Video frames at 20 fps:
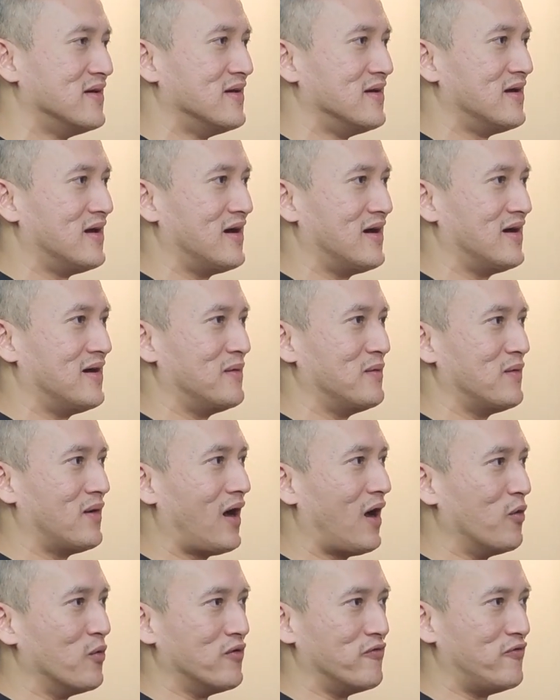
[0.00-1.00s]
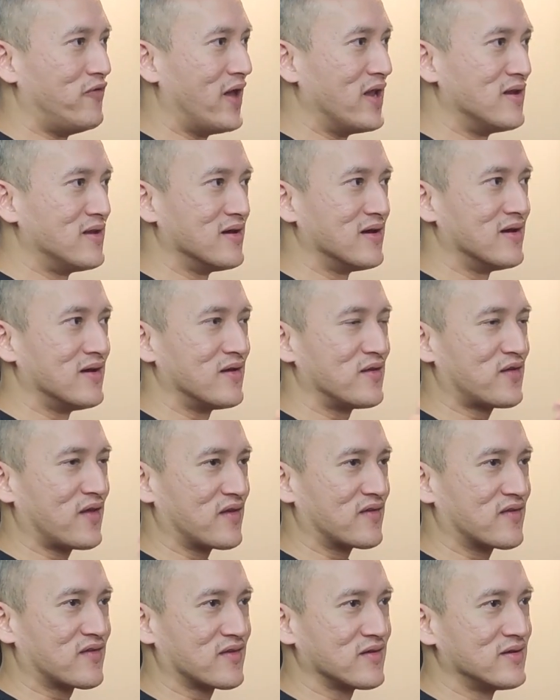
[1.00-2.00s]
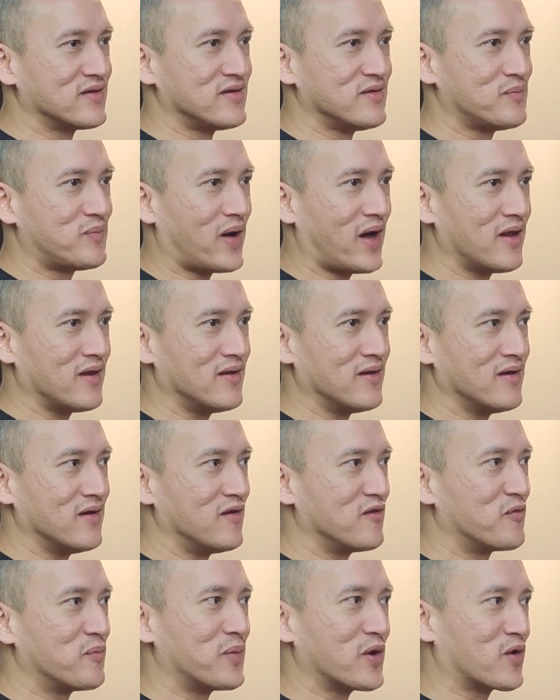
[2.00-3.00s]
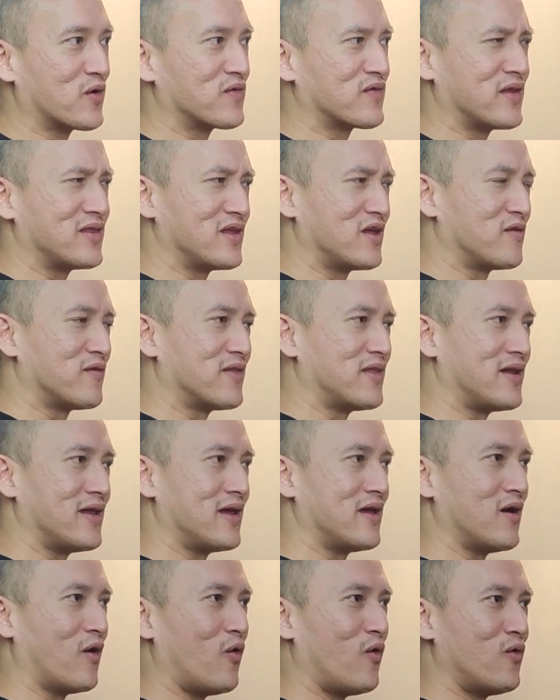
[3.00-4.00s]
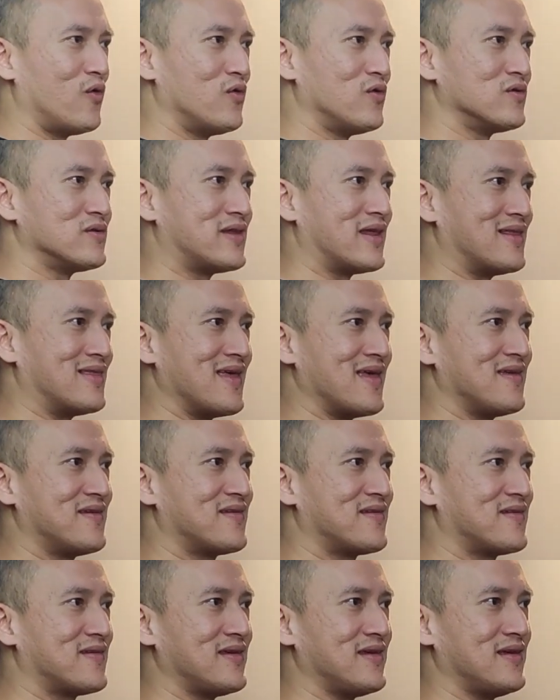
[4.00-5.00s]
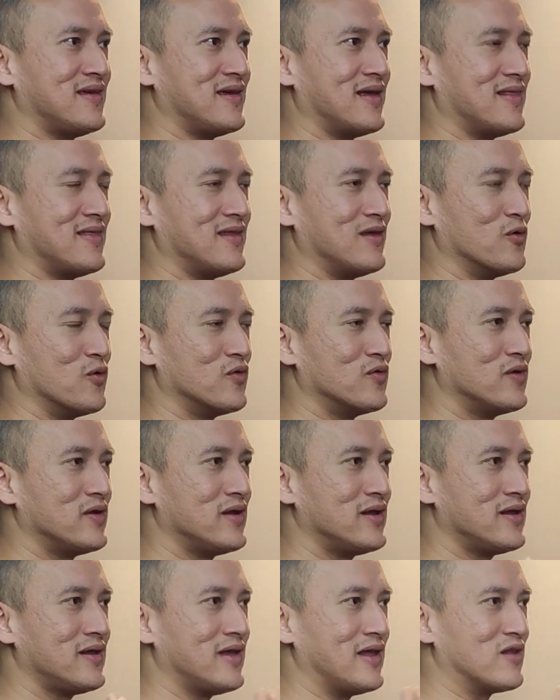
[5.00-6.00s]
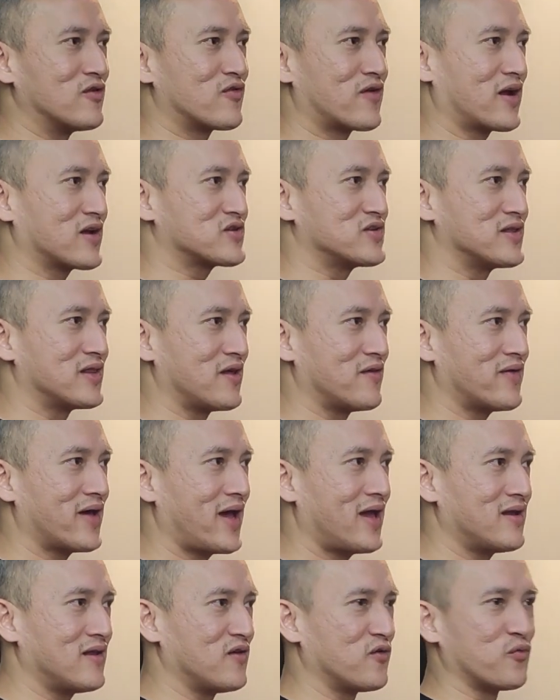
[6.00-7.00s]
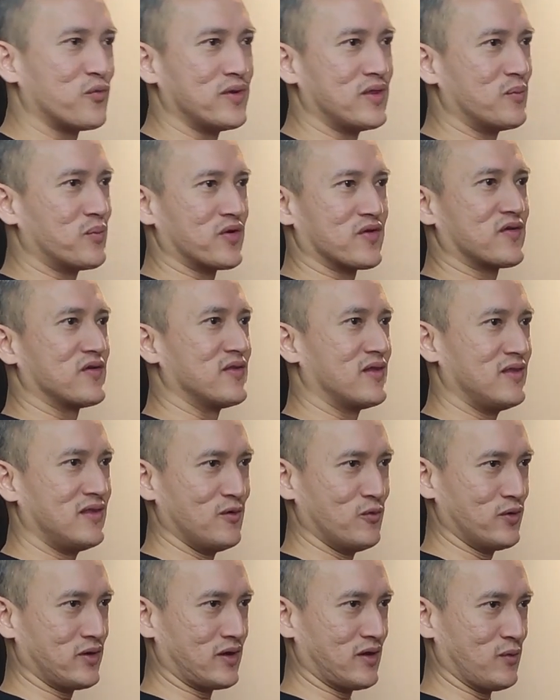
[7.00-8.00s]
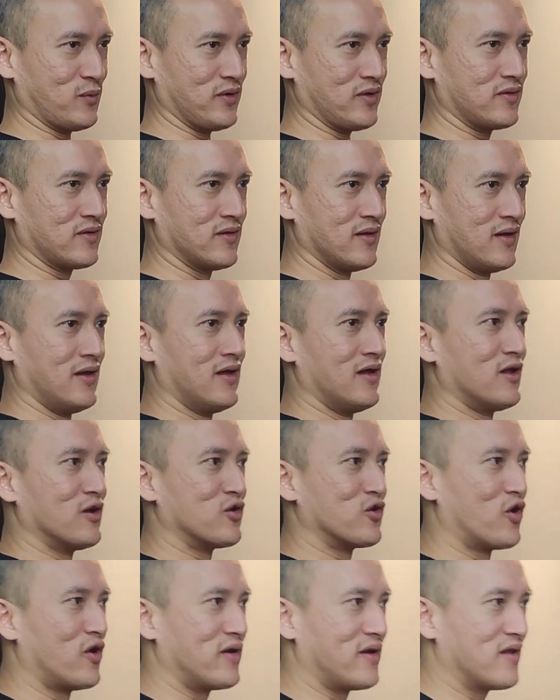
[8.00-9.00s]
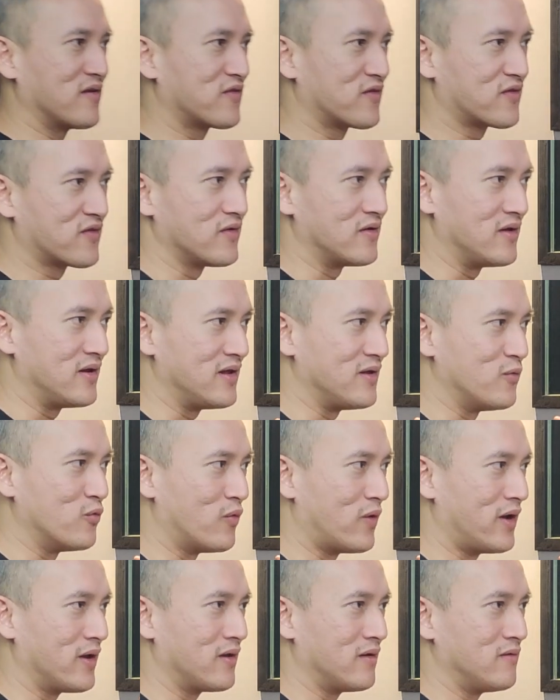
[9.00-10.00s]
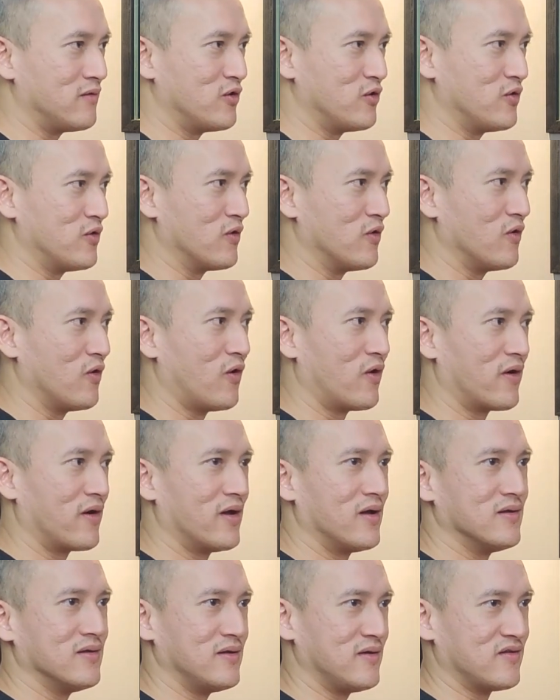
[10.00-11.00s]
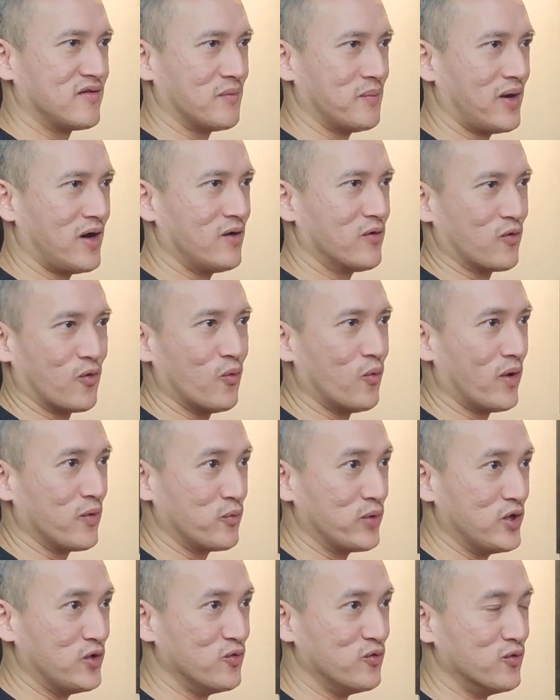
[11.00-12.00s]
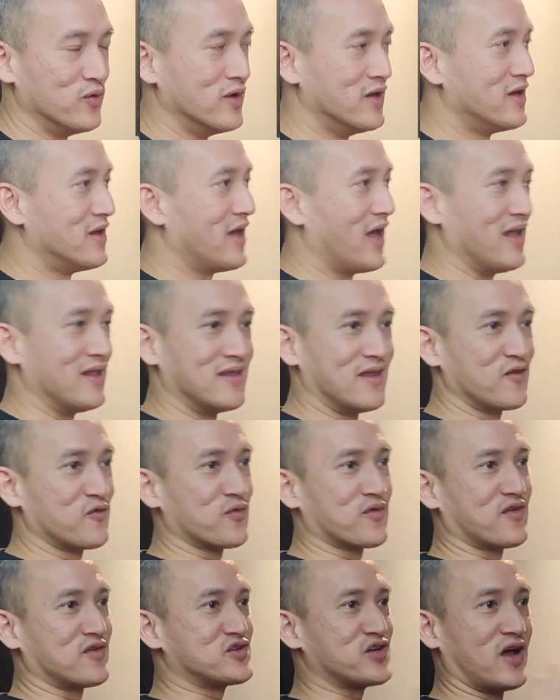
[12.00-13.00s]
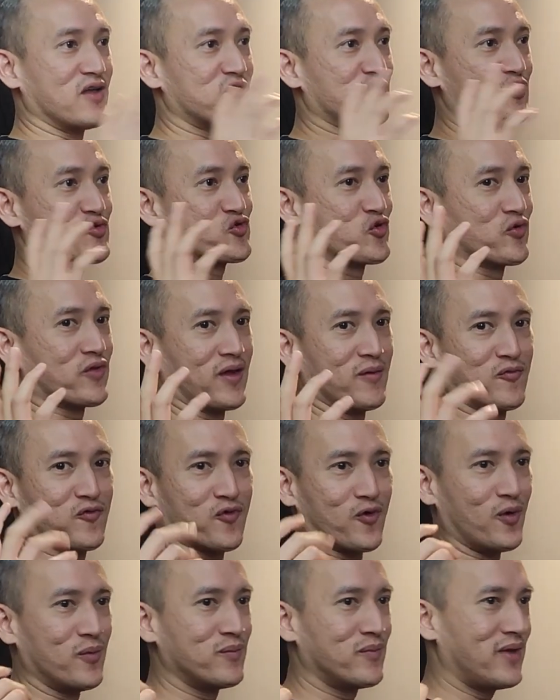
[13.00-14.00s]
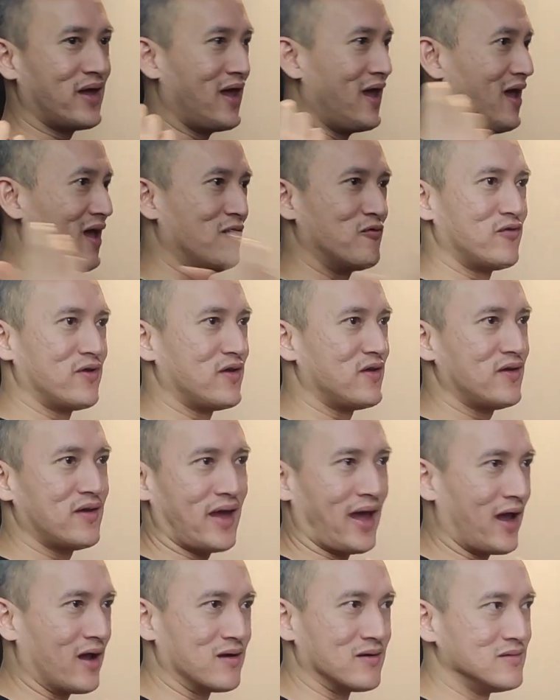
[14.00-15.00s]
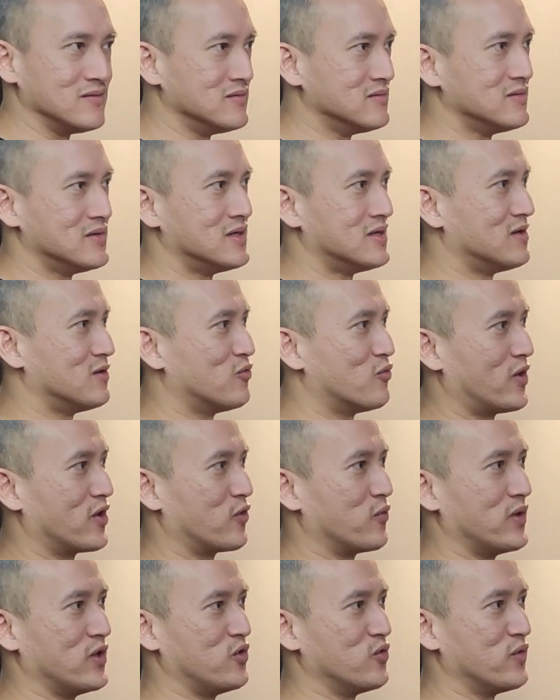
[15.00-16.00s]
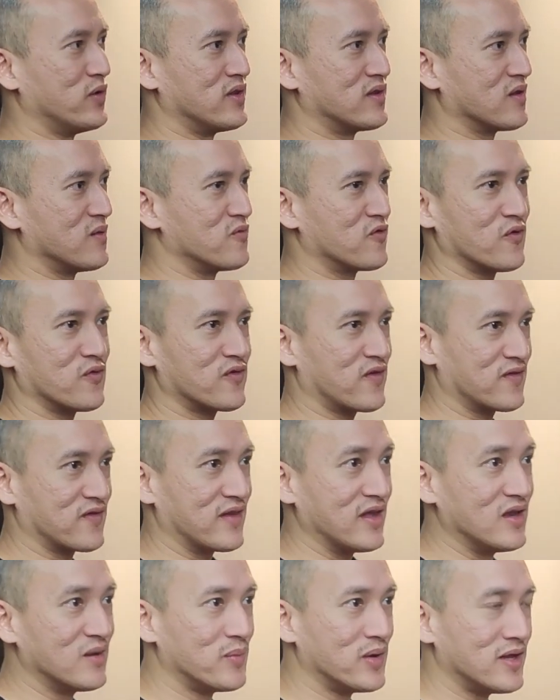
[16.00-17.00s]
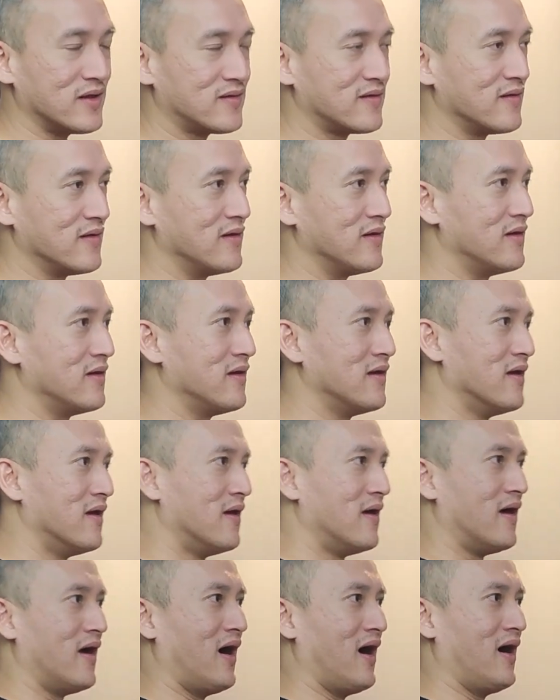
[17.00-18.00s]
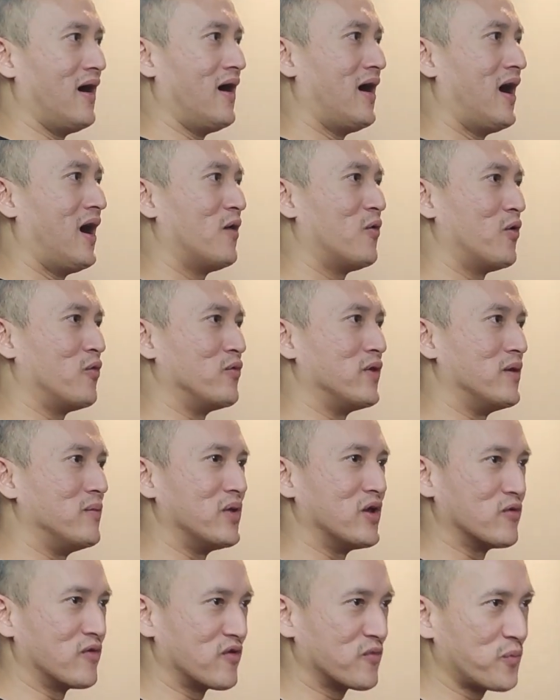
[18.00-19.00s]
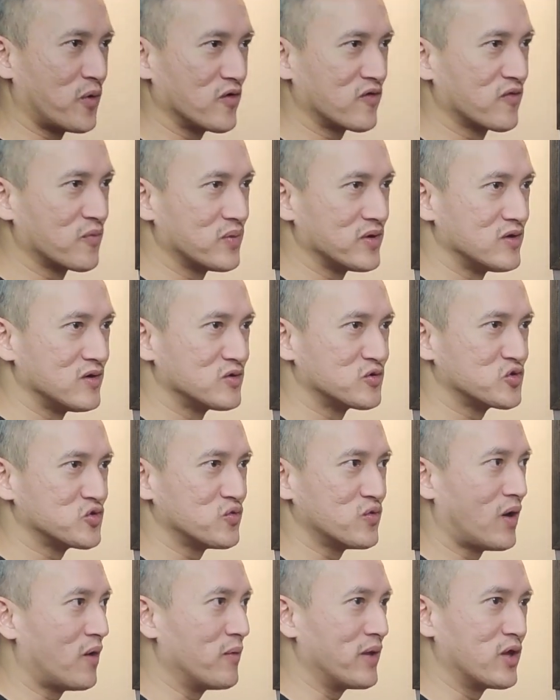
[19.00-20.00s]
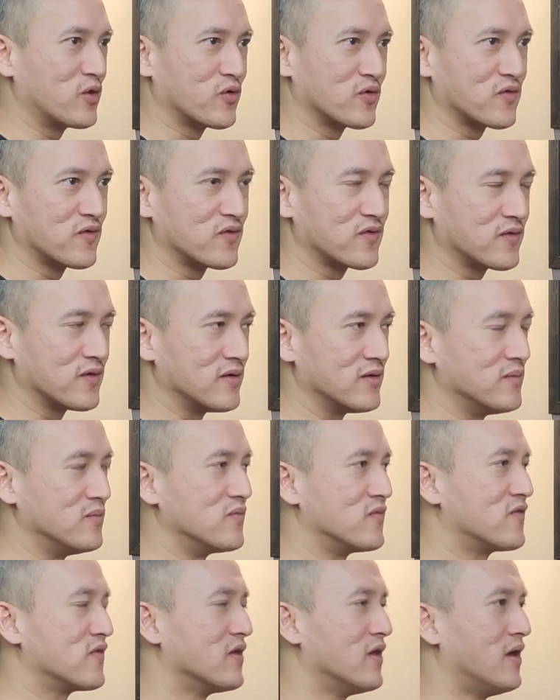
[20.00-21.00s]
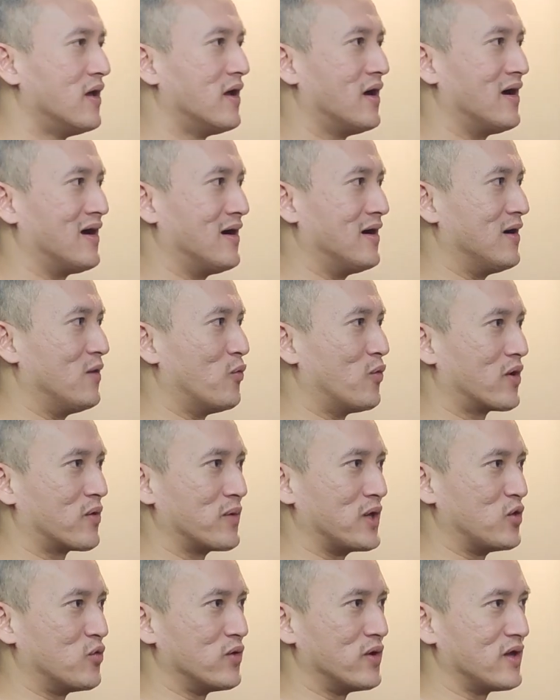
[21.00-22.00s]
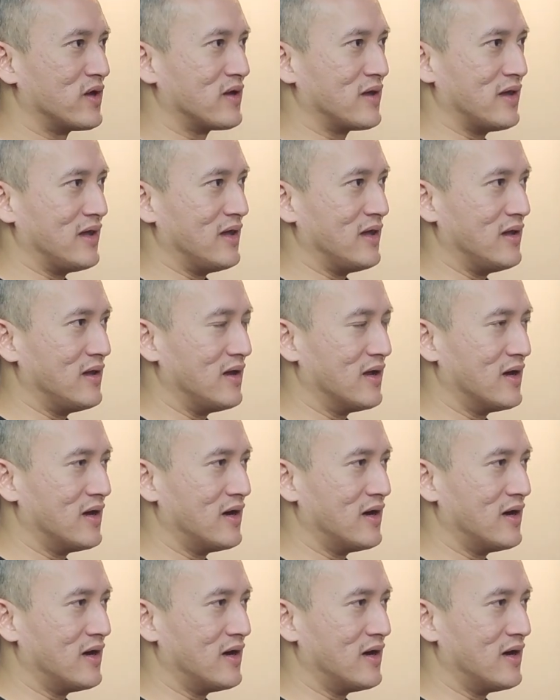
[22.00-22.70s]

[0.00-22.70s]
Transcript: our vendors, external partners, because at the end of the day, all that they see and the only interaction they've had is with the person that they're working with, not necessarily what, L'Oreal is about or what we do. And this was a chance to show them from every angle. What do we do in terms of sustainability? How are we being responsible to our ecosystems? What are we doing in